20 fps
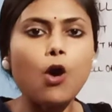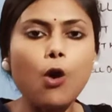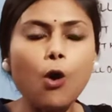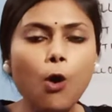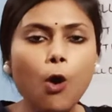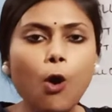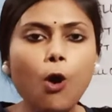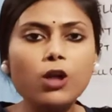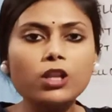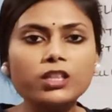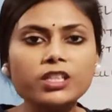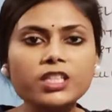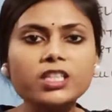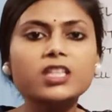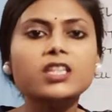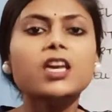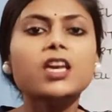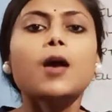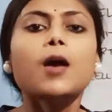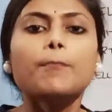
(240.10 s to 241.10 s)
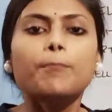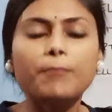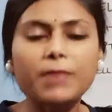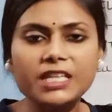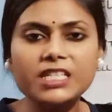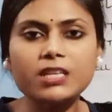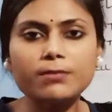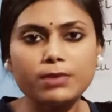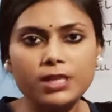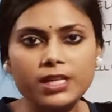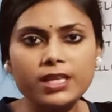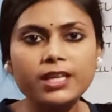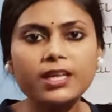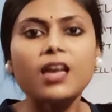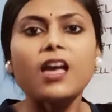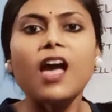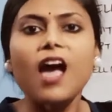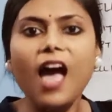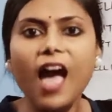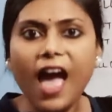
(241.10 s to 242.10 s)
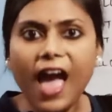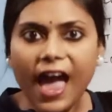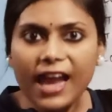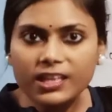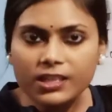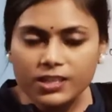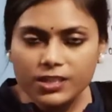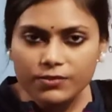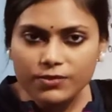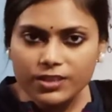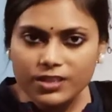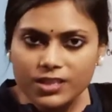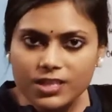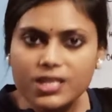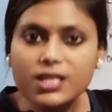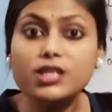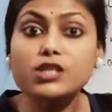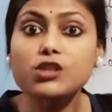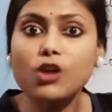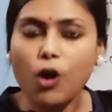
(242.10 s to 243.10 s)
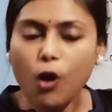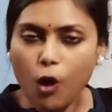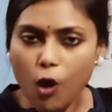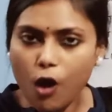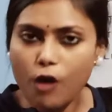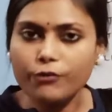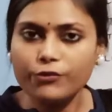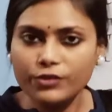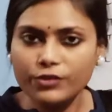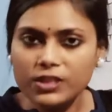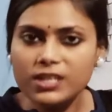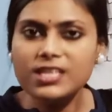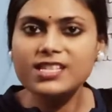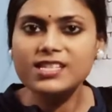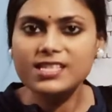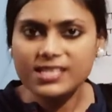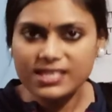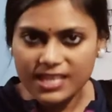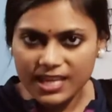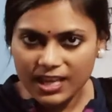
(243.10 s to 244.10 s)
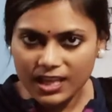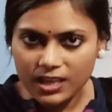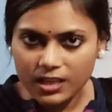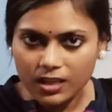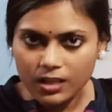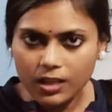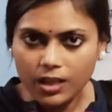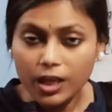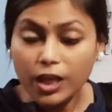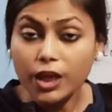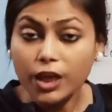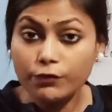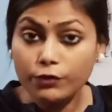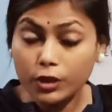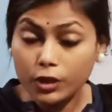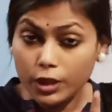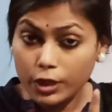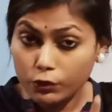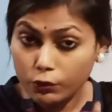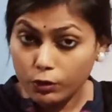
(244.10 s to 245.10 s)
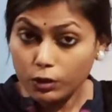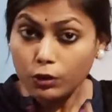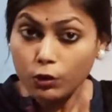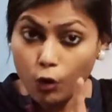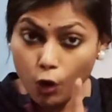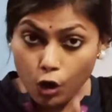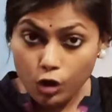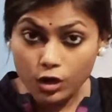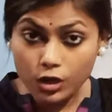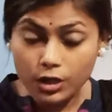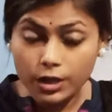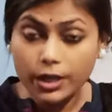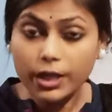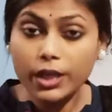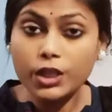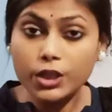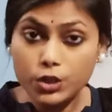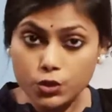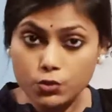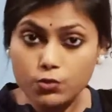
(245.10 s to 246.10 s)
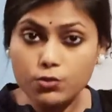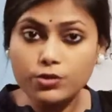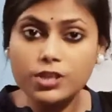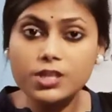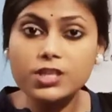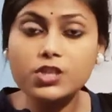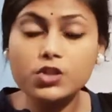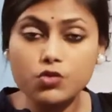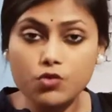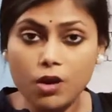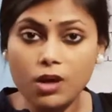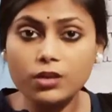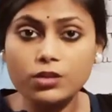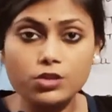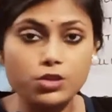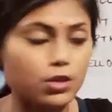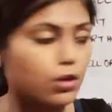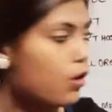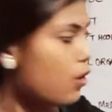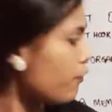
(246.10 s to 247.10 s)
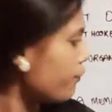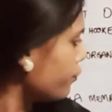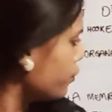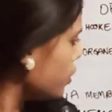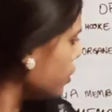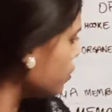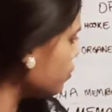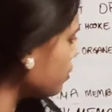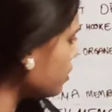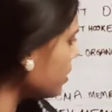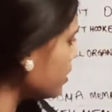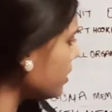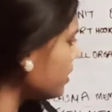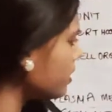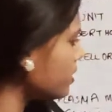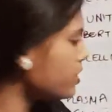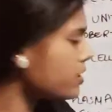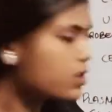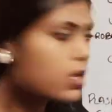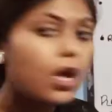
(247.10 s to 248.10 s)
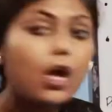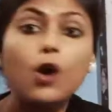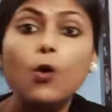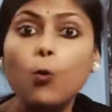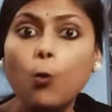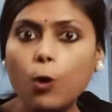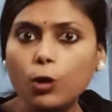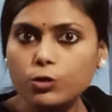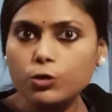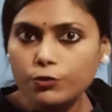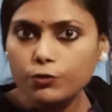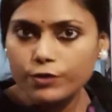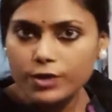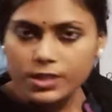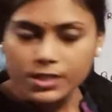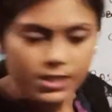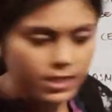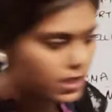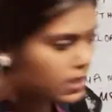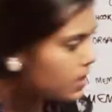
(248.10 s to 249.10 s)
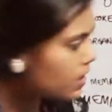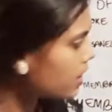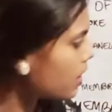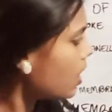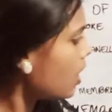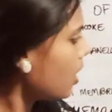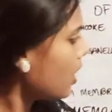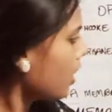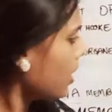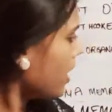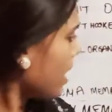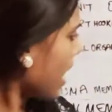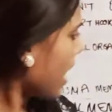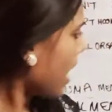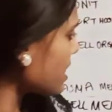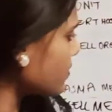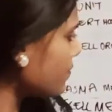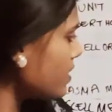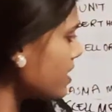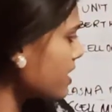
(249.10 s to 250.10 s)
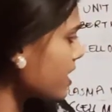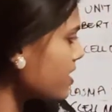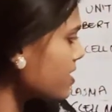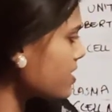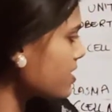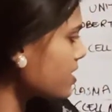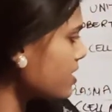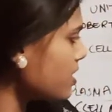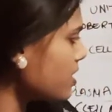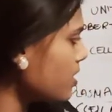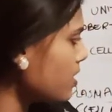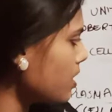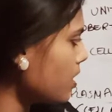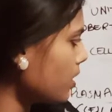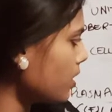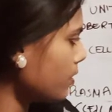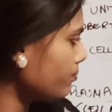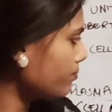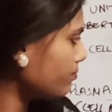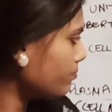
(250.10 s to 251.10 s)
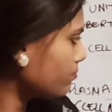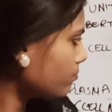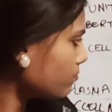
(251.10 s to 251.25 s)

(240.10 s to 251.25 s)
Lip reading: all the metabolic activities of the cell. If we look into the structure of nucleus, what do we see? As we can see here,